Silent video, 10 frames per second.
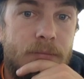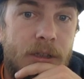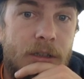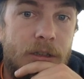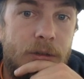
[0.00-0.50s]

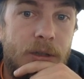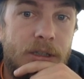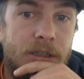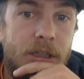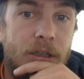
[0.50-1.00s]
In the
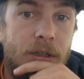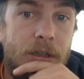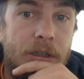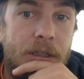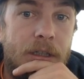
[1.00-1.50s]
U.S.
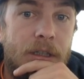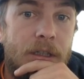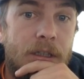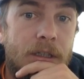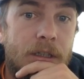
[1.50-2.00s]
Code,
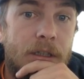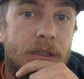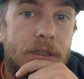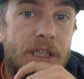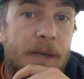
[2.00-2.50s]

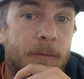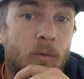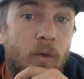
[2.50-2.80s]
Chapter